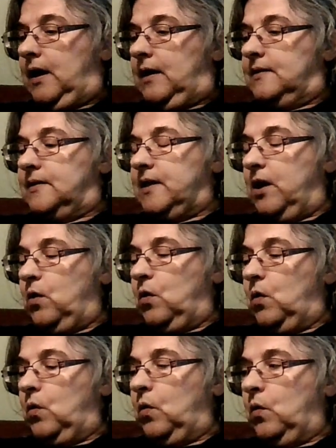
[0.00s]

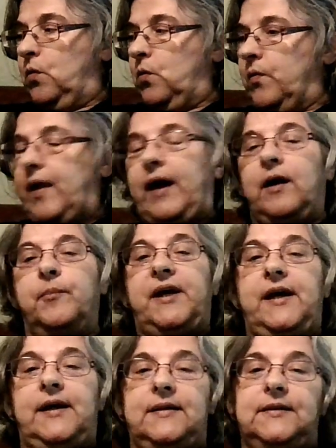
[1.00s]
So that'll
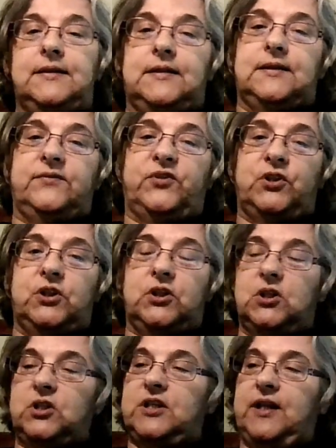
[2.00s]
be it
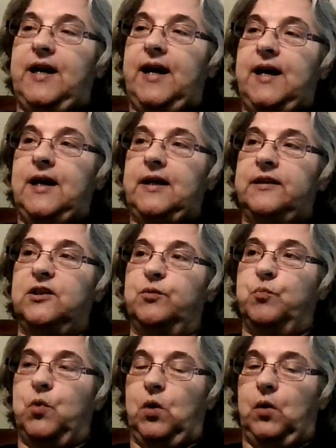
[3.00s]
for today and
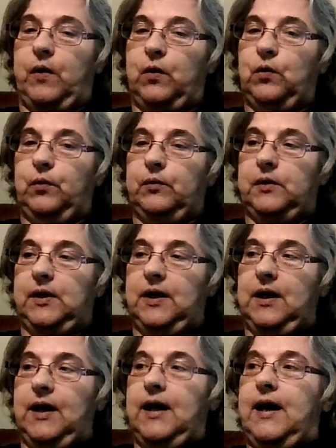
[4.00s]
tomorrow.
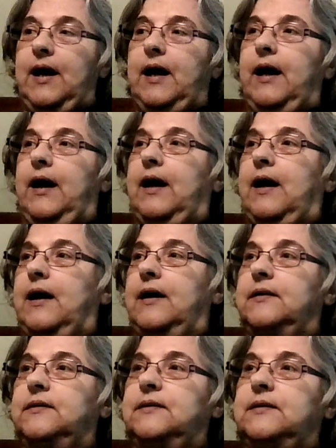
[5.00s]

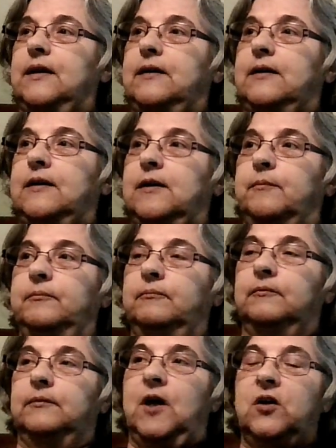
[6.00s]
And um,
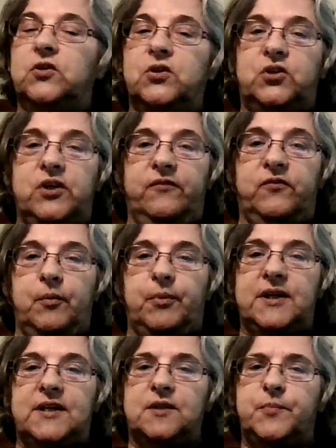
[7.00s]
also too, if you're
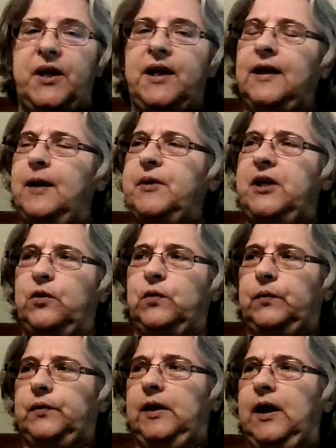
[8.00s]
participating, let me know.
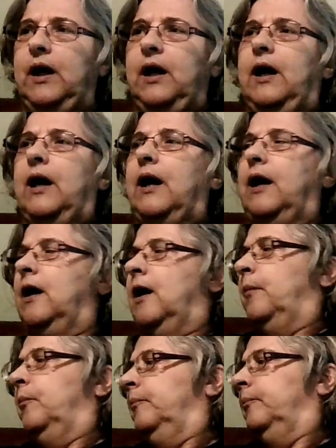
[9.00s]

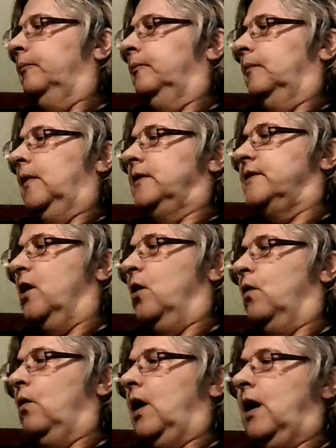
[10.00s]
Um,
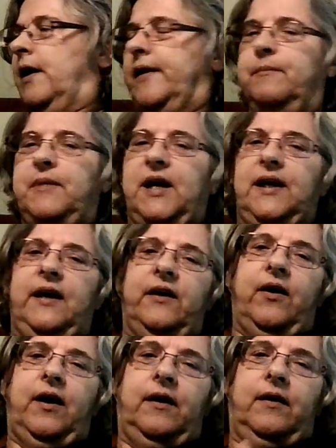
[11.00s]
So I am making
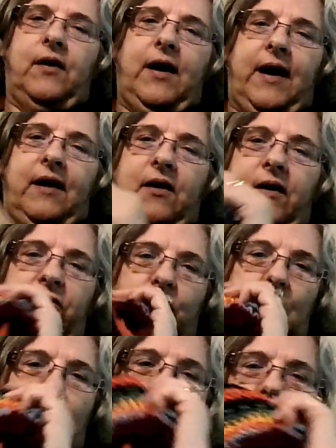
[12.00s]
a, a, a
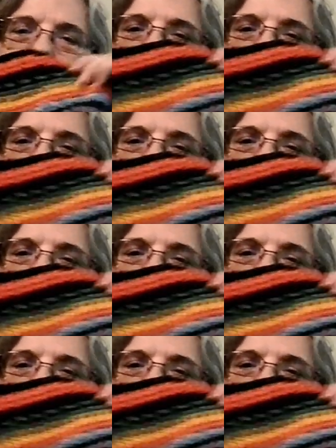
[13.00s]
throw